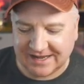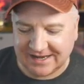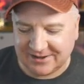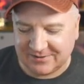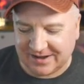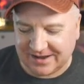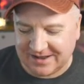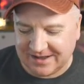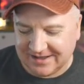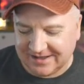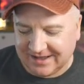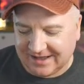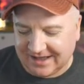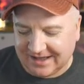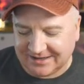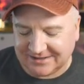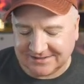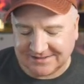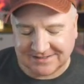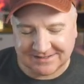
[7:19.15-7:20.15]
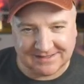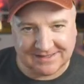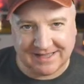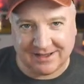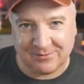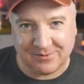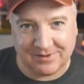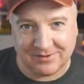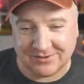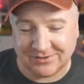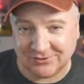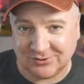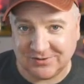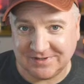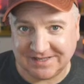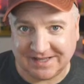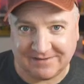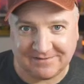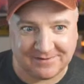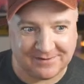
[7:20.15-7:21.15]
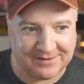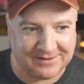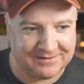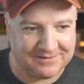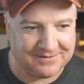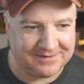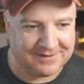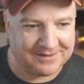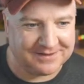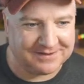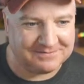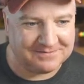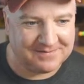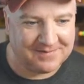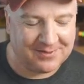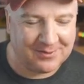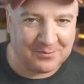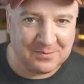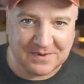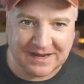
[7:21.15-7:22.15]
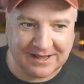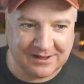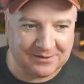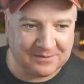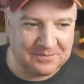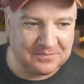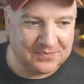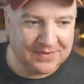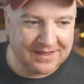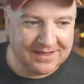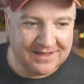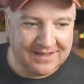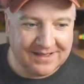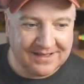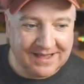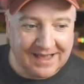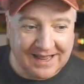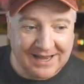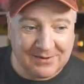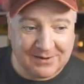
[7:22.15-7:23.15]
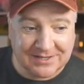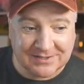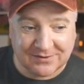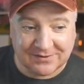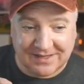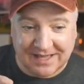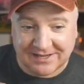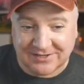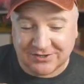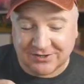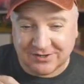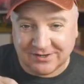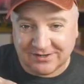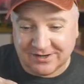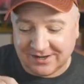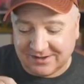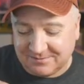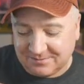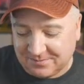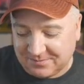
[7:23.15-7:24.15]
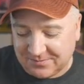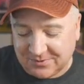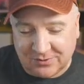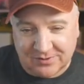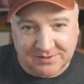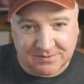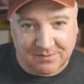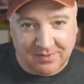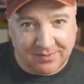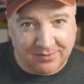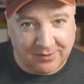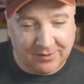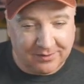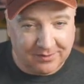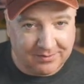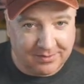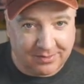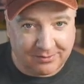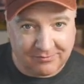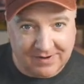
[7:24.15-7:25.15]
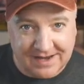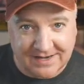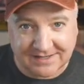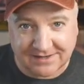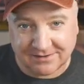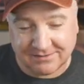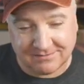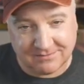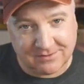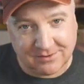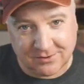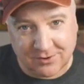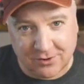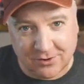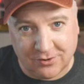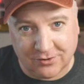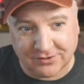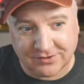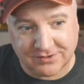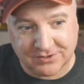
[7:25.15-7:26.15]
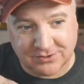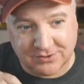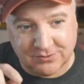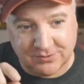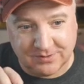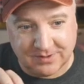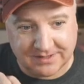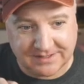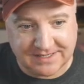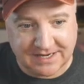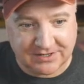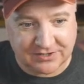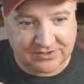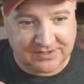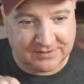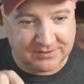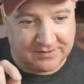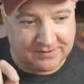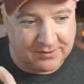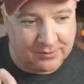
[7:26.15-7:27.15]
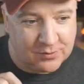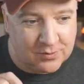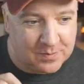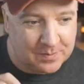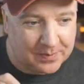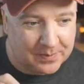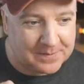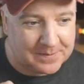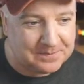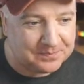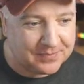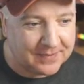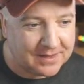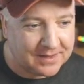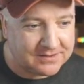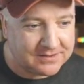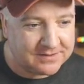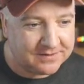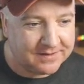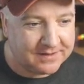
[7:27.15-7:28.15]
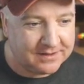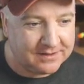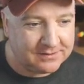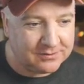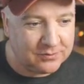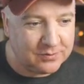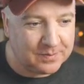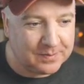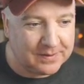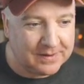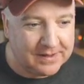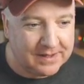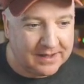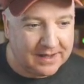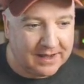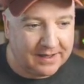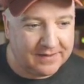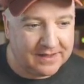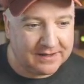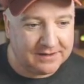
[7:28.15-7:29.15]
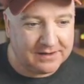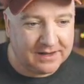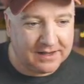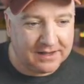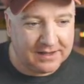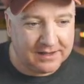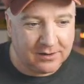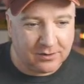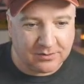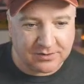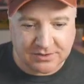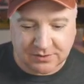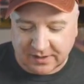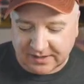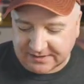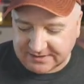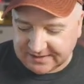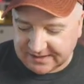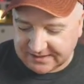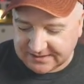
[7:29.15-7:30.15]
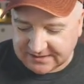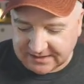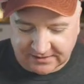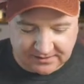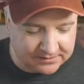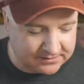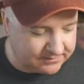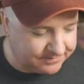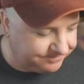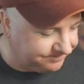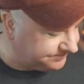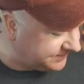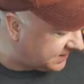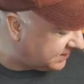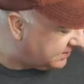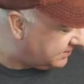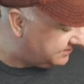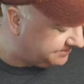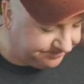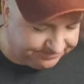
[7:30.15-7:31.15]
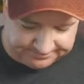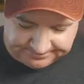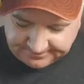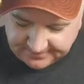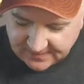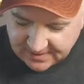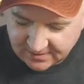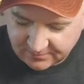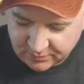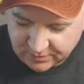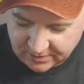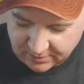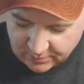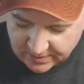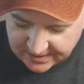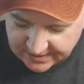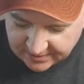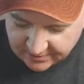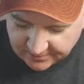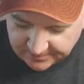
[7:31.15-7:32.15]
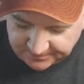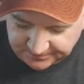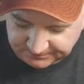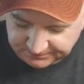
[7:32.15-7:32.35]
Anyway, and yeah, we just use that for the thumbnail. Anyway, so yes, you can use some thread cord to attach to the hoop, to the loop. And then it also has this little, I'll put it away now.